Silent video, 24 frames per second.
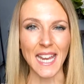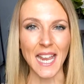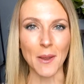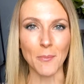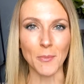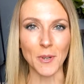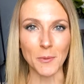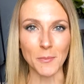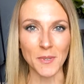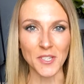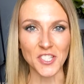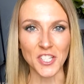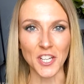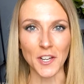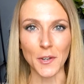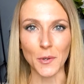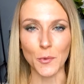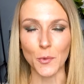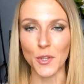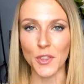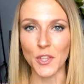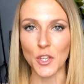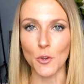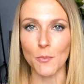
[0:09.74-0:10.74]
I'm going to be sharing
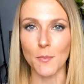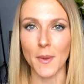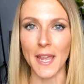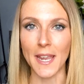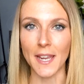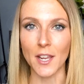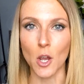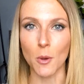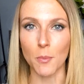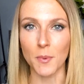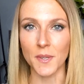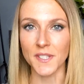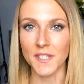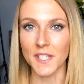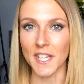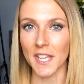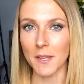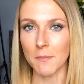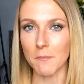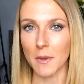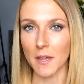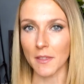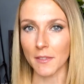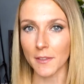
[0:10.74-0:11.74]
with you my Copacetic
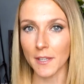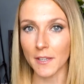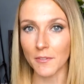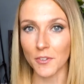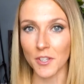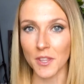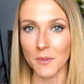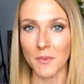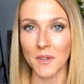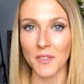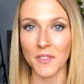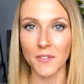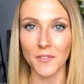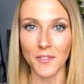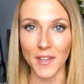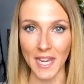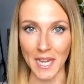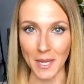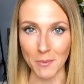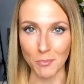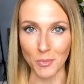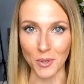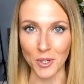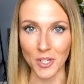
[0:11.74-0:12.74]
Monthly for the month of
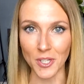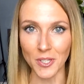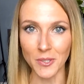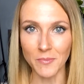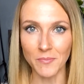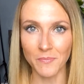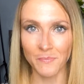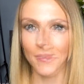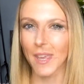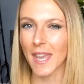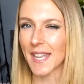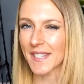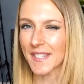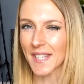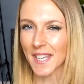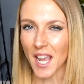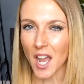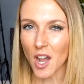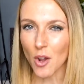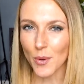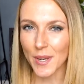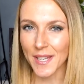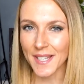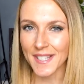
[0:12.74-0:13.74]
April. As I
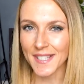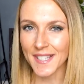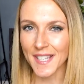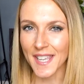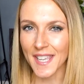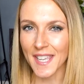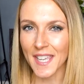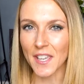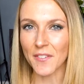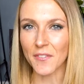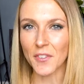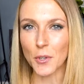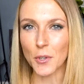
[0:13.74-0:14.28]
always say, if